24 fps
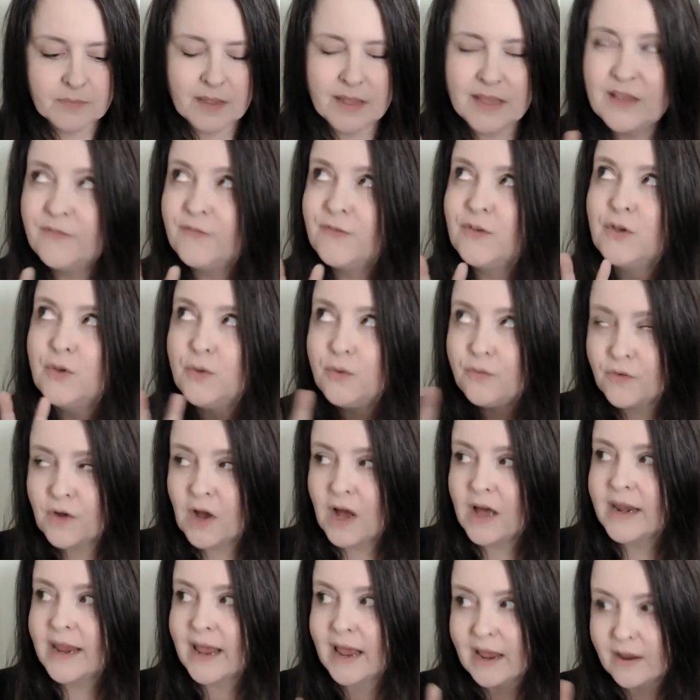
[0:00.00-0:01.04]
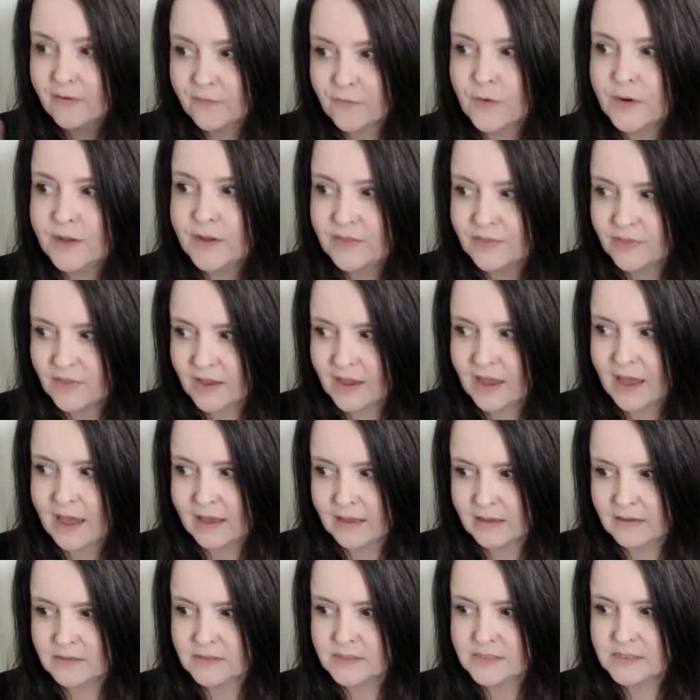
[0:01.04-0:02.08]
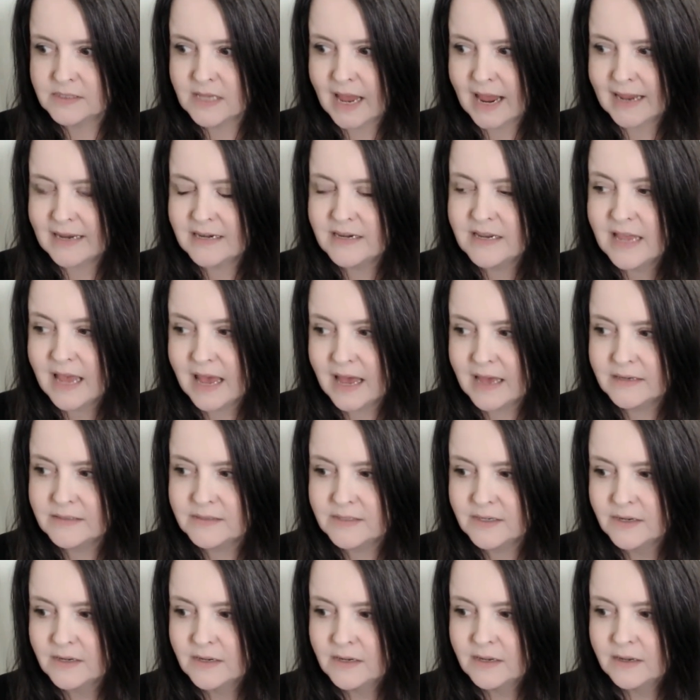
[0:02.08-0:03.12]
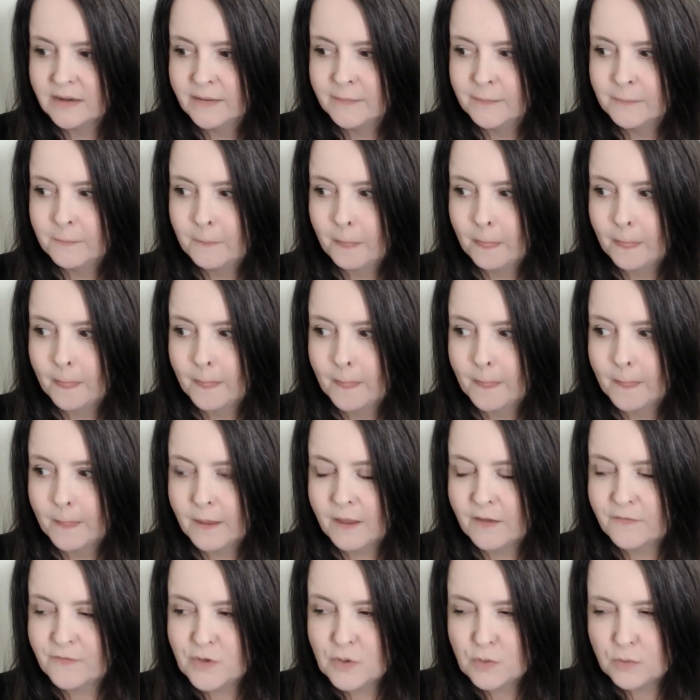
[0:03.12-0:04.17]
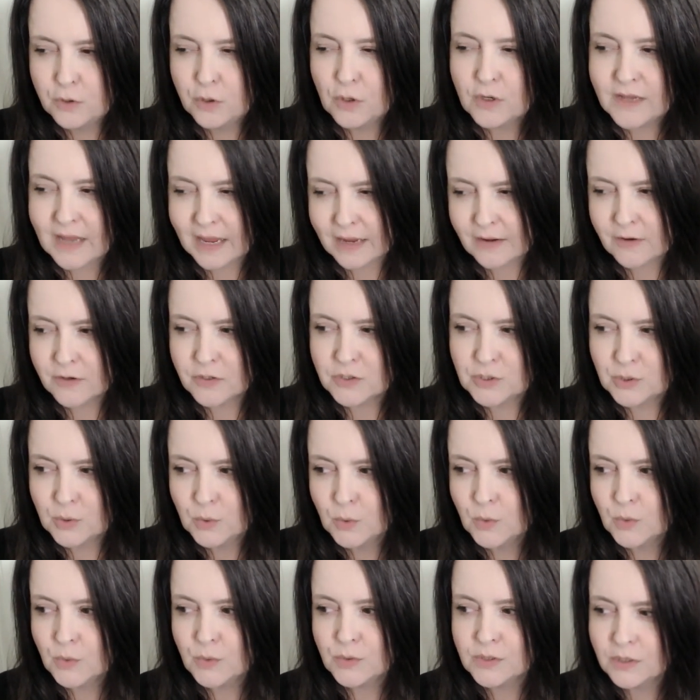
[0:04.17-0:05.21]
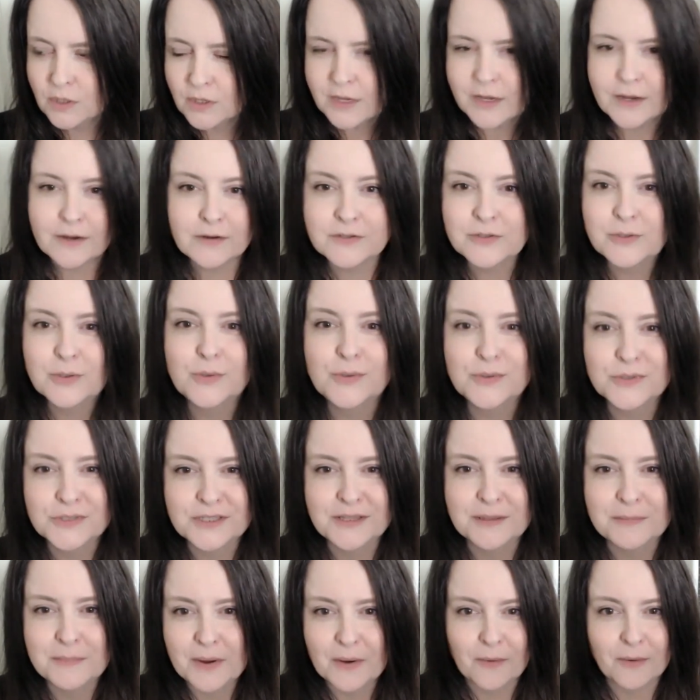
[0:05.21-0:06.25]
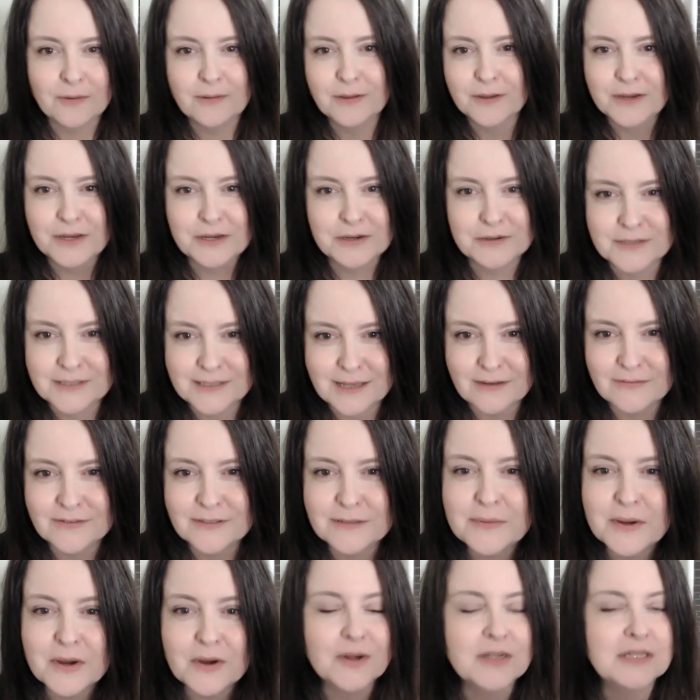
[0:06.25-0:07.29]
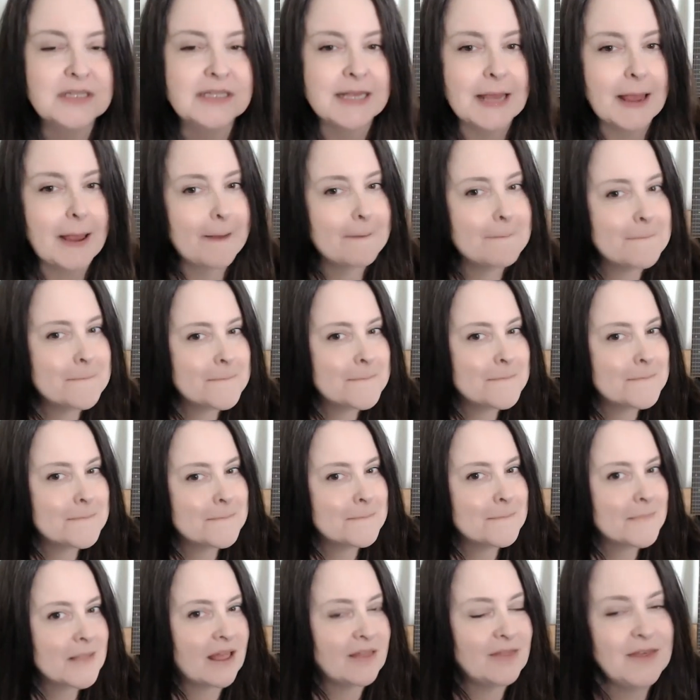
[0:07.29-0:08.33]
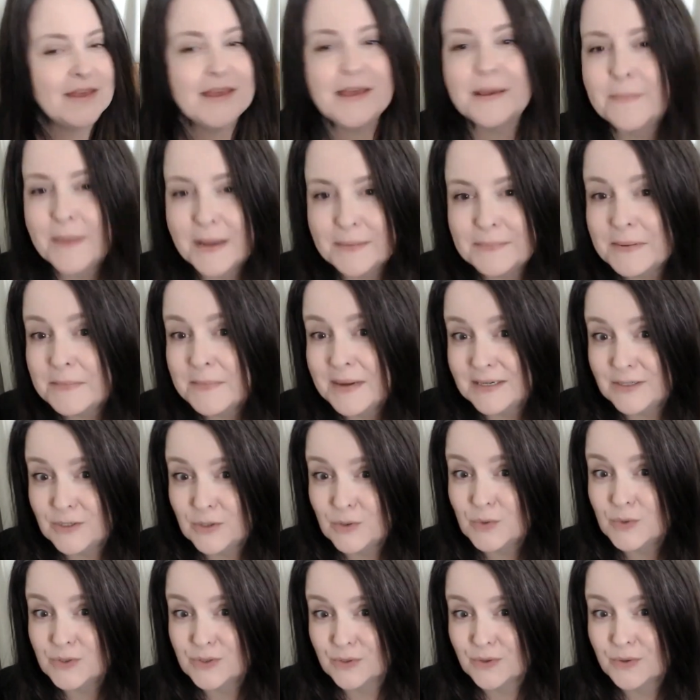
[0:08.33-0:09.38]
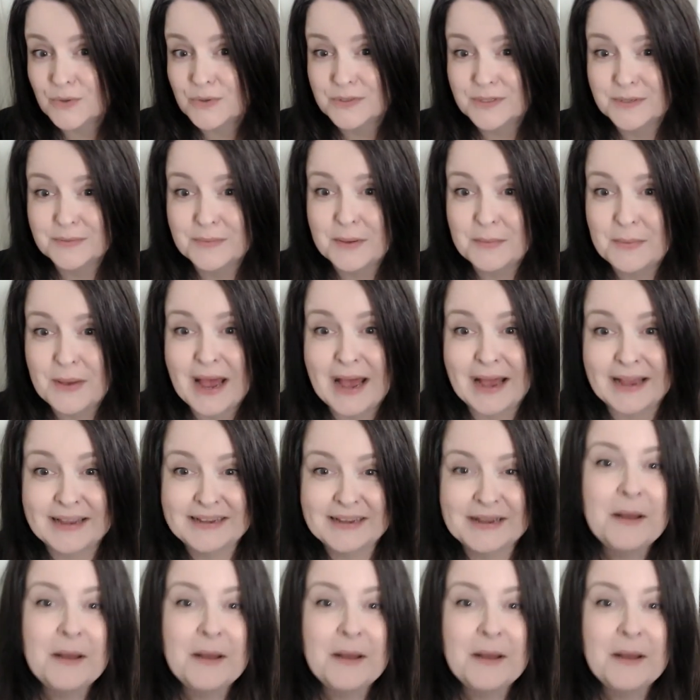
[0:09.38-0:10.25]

if you've got everything else and yet if you look at your tools in the mirror, look at yourself in the mirror and say, I think it might be my tools that are holding me back.